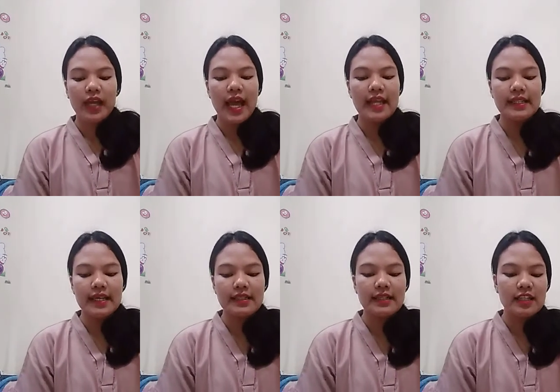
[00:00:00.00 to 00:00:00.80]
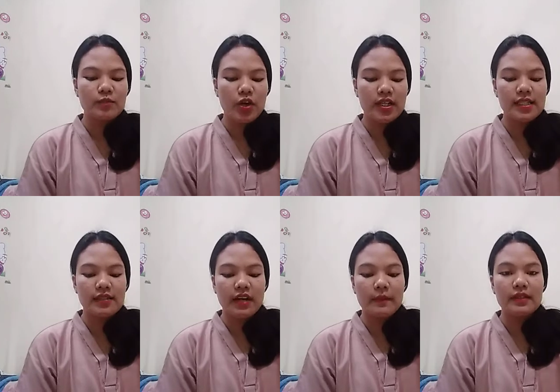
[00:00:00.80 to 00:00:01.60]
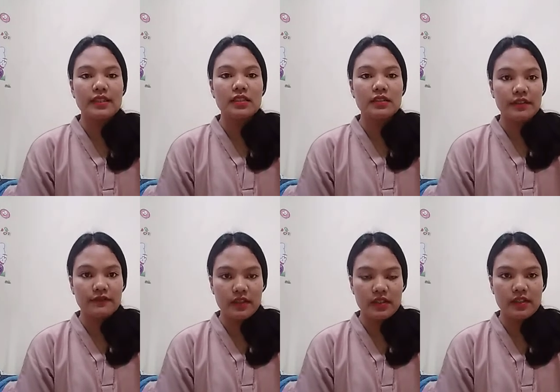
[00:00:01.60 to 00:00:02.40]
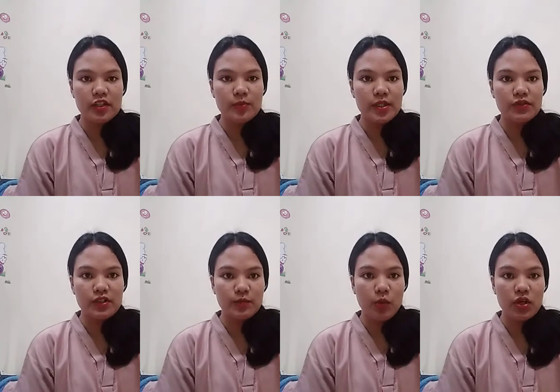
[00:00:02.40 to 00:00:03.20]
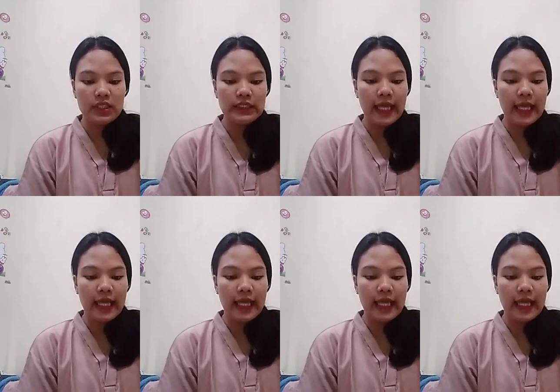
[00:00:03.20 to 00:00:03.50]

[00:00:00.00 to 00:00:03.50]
And then the next point is grammatical differences between spoken